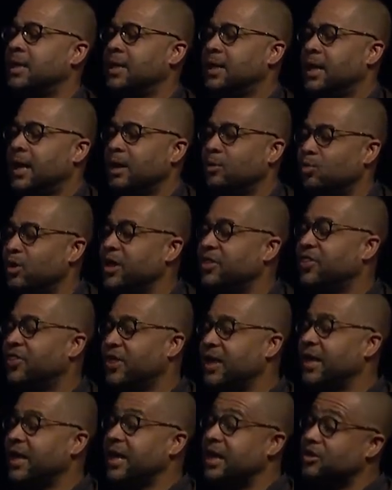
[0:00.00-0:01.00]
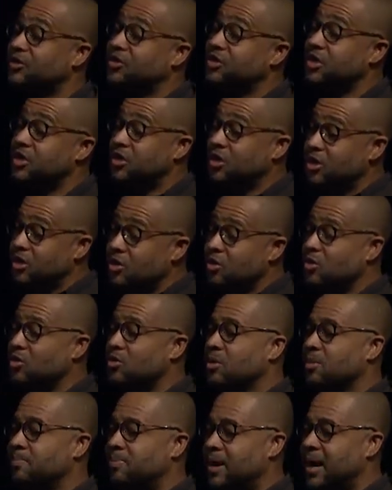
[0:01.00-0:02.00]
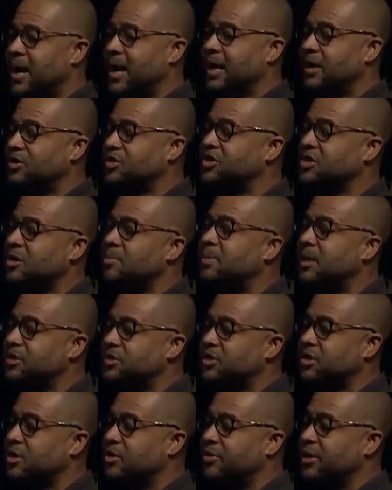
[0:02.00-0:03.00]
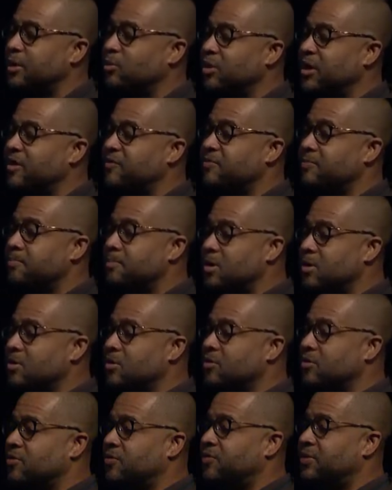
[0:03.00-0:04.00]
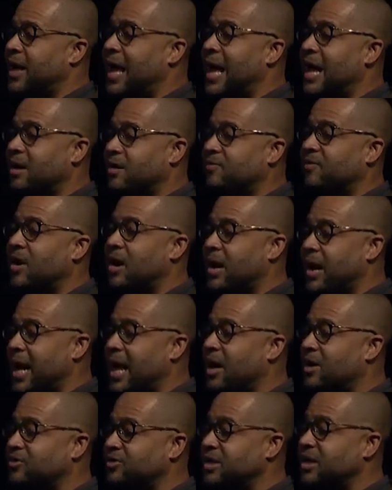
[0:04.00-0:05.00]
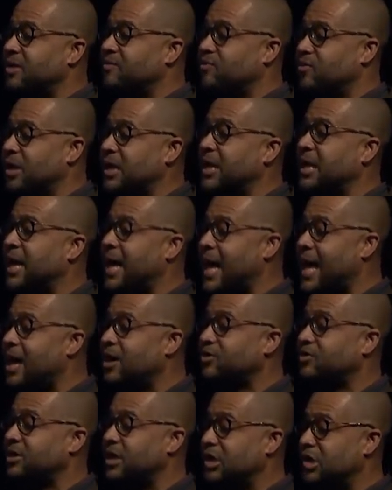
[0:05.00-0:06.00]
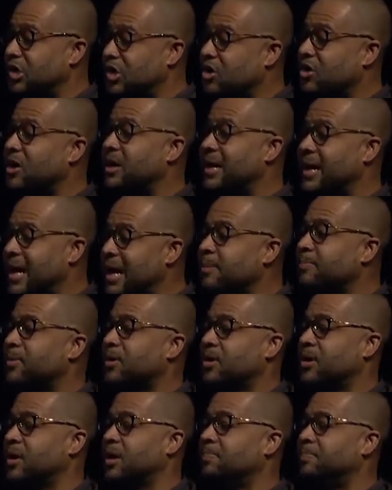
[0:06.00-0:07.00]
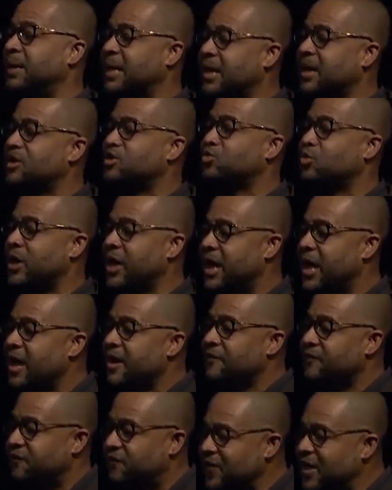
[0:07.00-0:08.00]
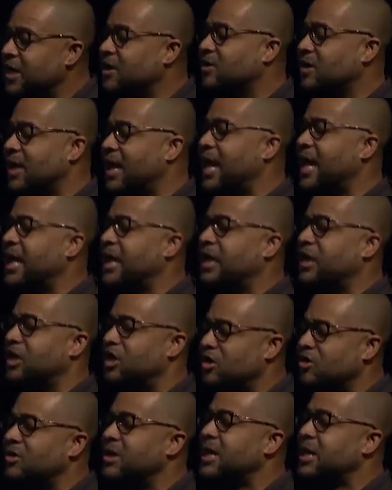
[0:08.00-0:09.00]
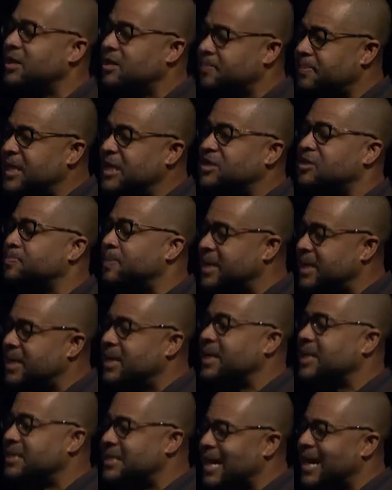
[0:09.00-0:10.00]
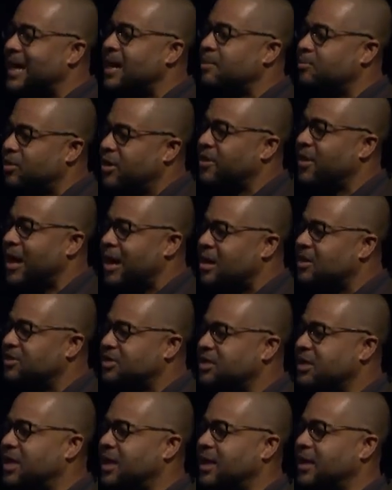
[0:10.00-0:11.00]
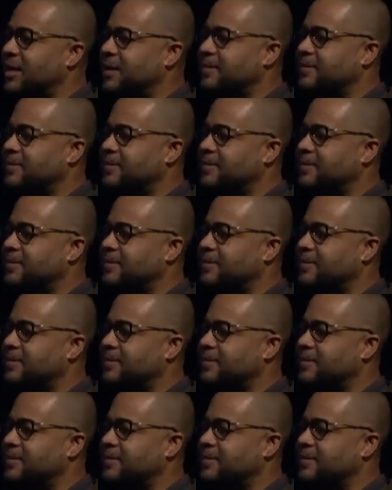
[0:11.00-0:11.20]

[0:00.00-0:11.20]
And we think it's you, Bryan, so much so that we've moved out of our house and have rented a house in your neighborhood because we feel like you need to be spending time with our son.